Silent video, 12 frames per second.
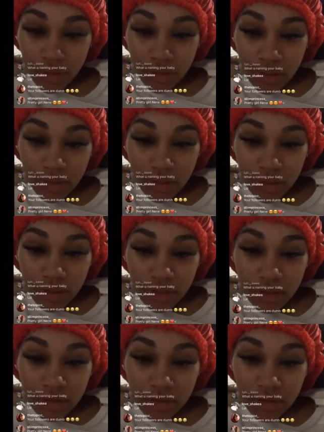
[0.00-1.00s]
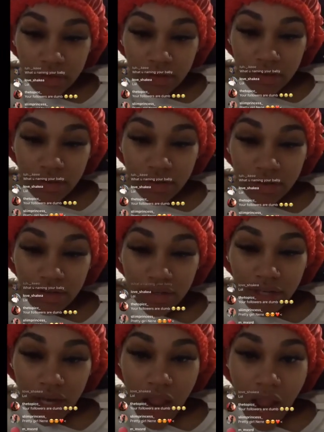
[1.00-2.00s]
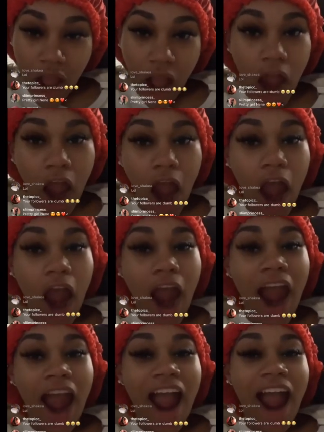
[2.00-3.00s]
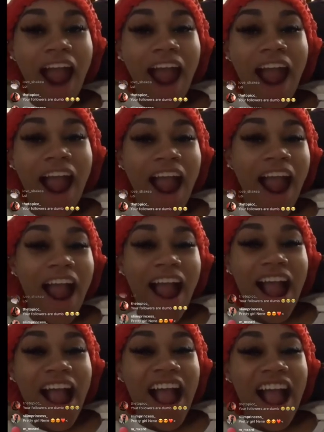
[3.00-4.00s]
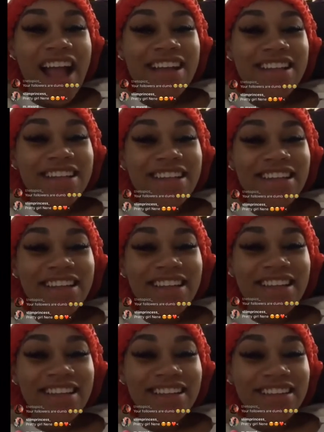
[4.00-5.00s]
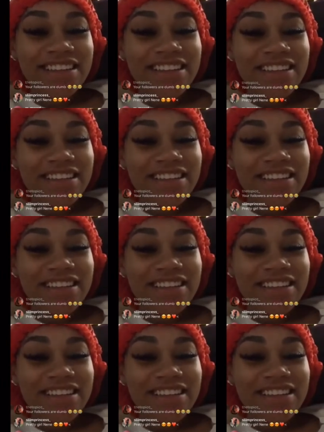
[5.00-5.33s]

(silence)